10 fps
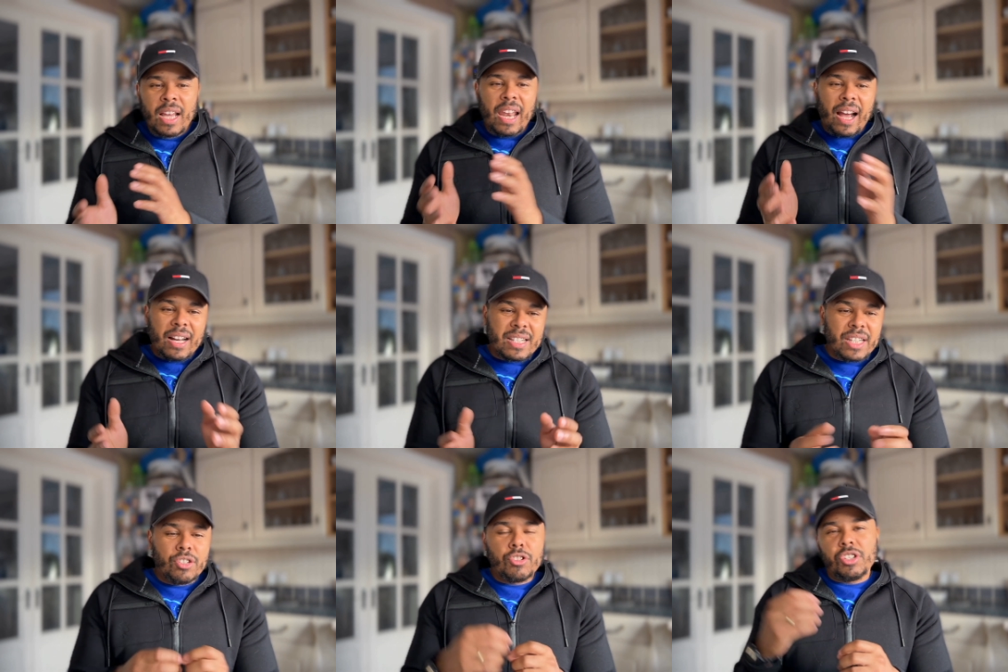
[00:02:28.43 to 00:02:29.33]
Like I
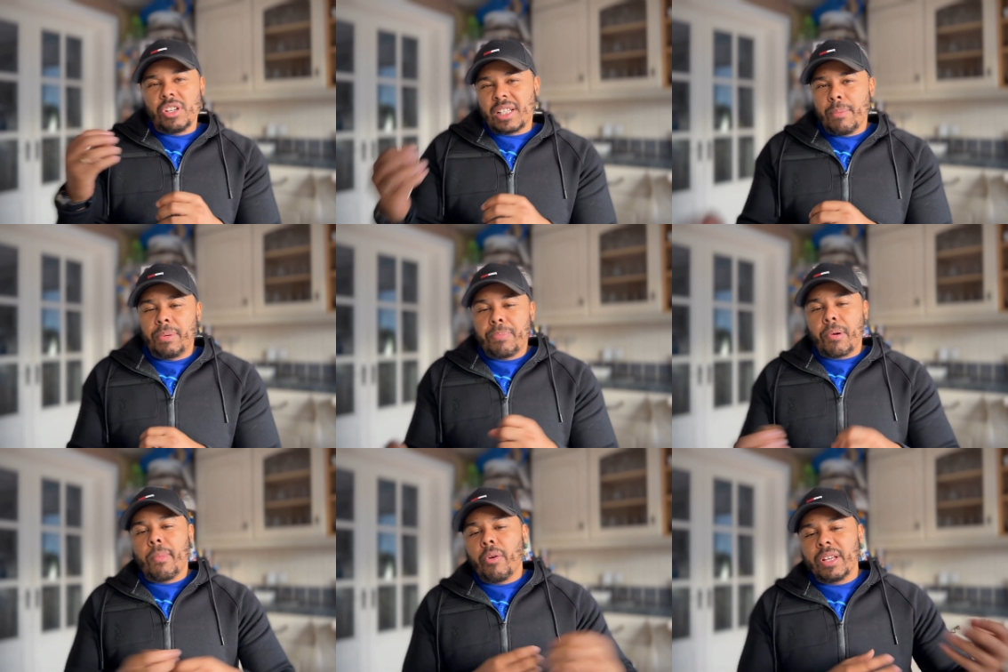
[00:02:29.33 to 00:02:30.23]
said, you, you're simply
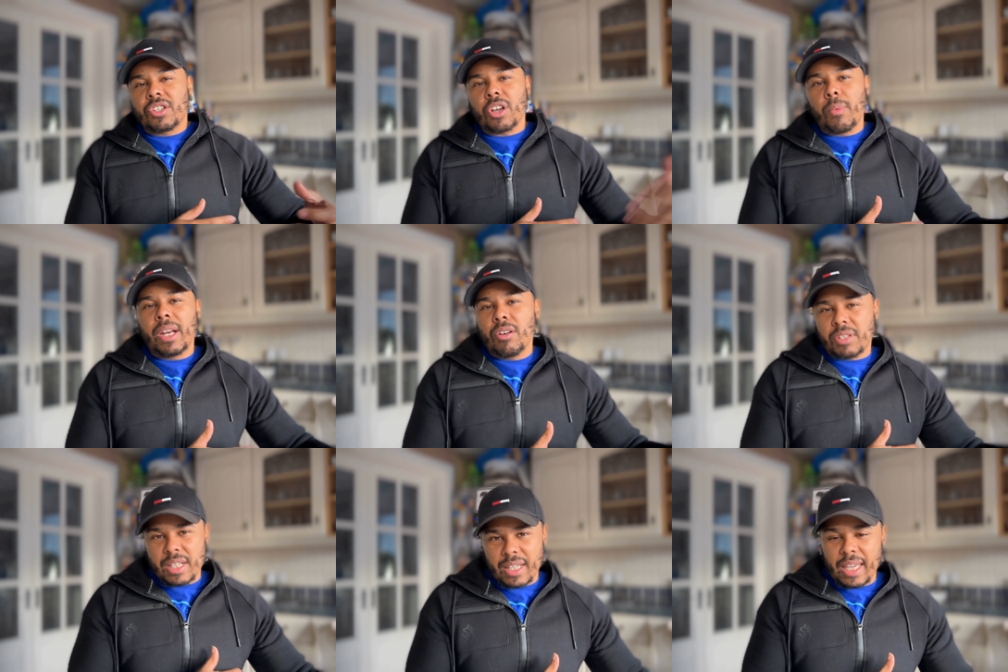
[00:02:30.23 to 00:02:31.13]
promoting someone
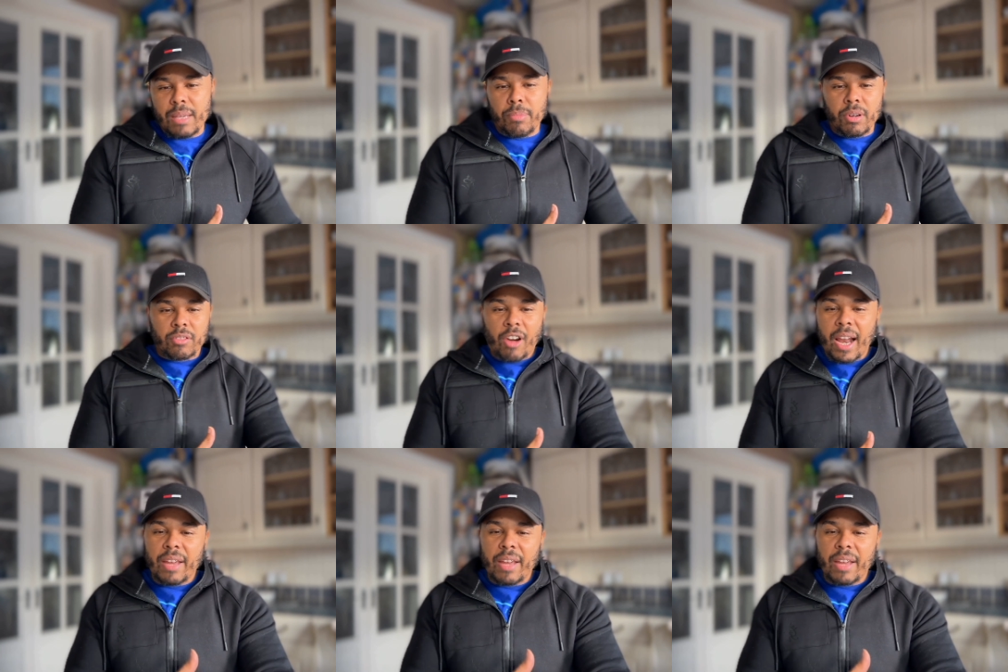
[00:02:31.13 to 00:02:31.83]
else's ebook, right?